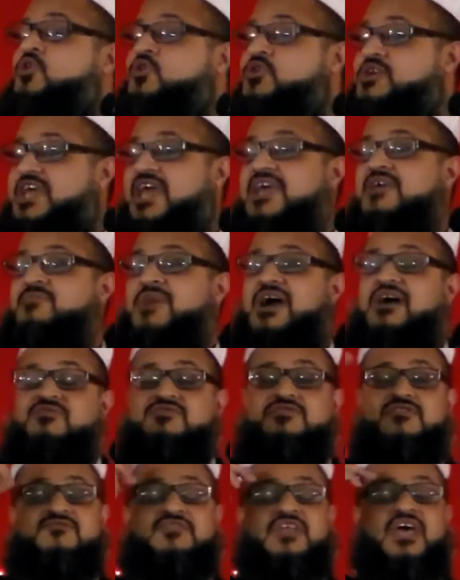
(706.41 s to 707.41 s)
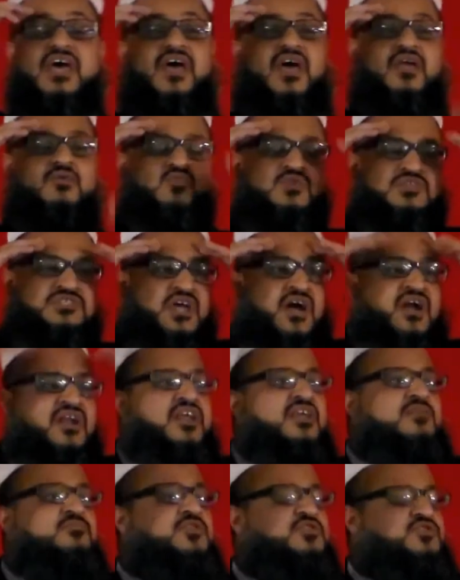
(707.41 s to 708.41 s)
who came out of there and was
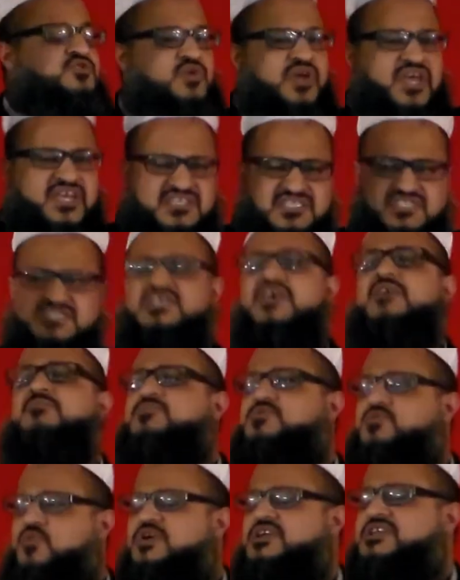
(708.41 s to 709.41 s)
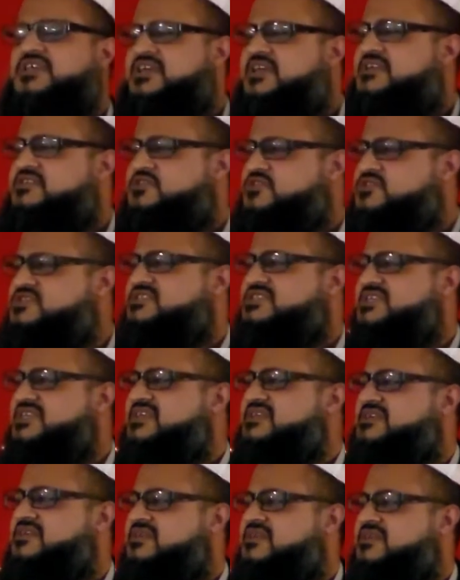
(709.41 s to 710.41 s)
unable to accept what he had just
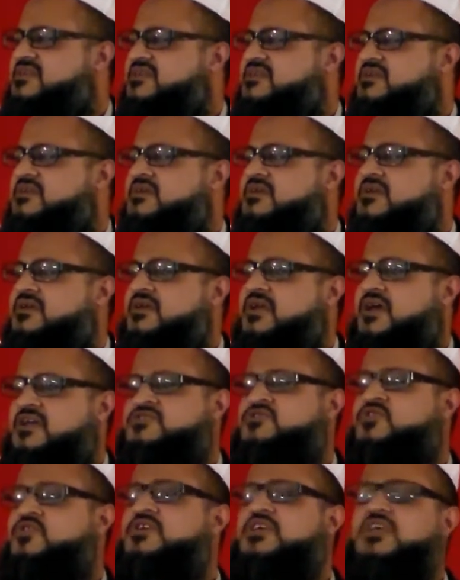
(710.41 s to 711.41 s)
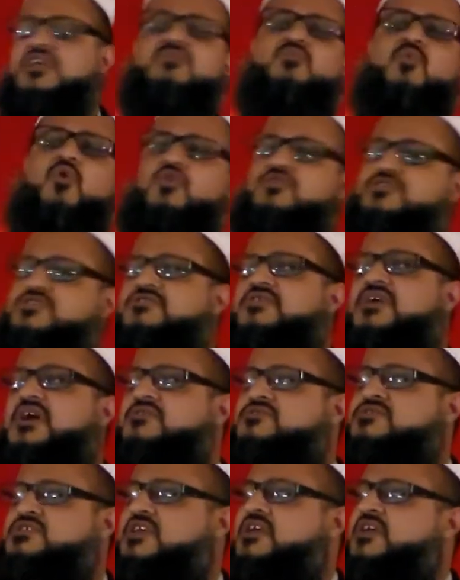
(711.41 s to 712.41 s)
seen. And so he walked
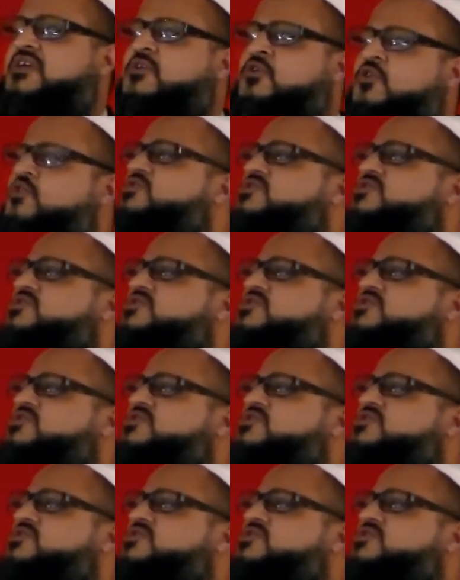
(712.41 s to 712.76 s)
around saying,